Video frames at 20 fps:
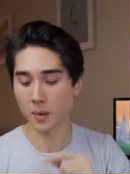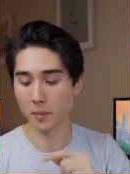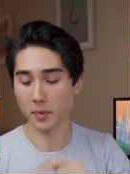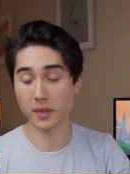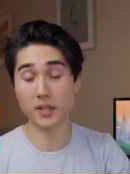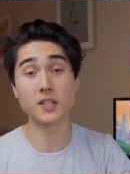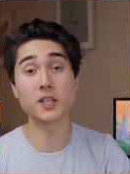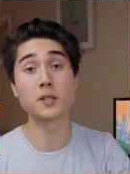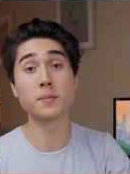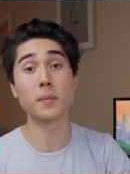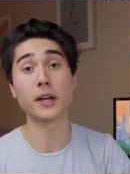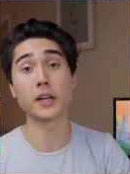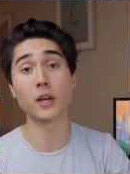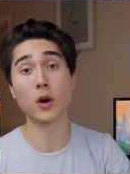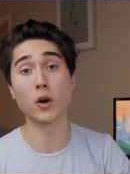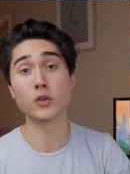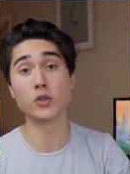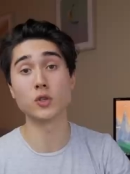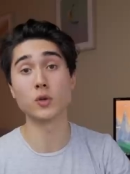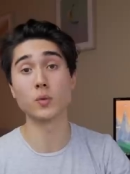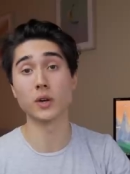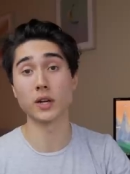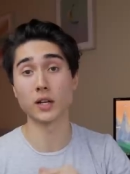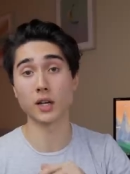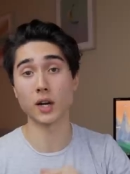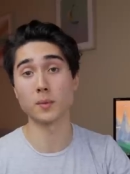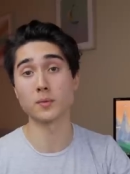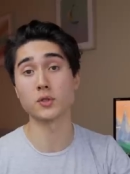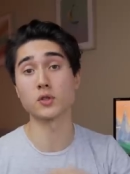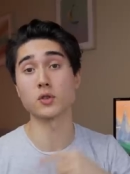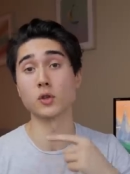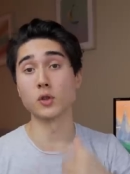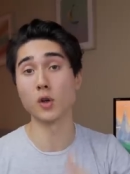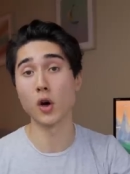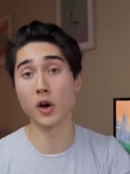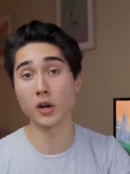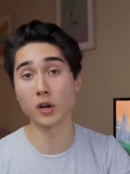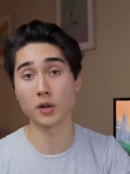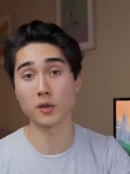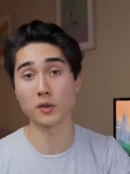but this is my go-to when it comes to
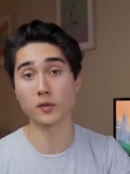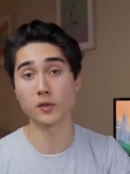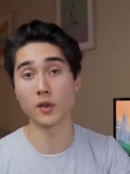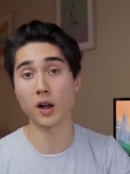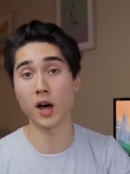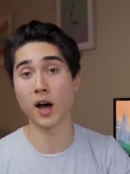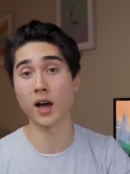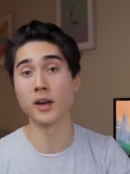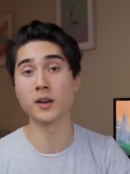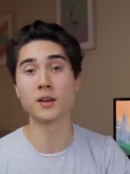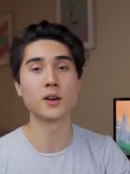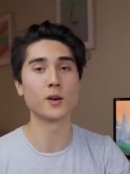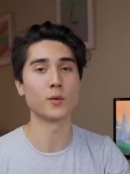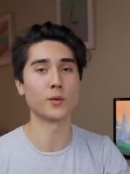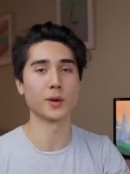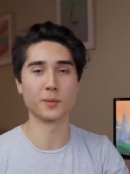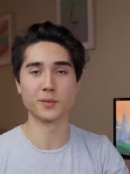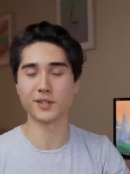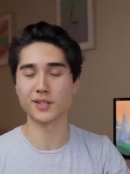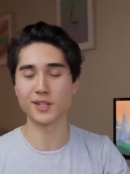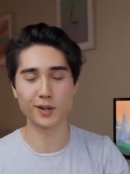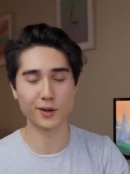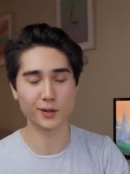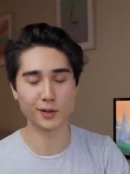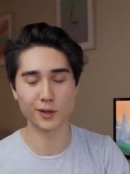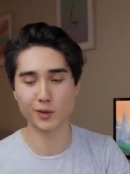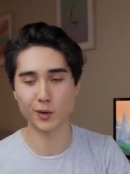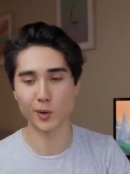learning on the fly, when I'm sitting on the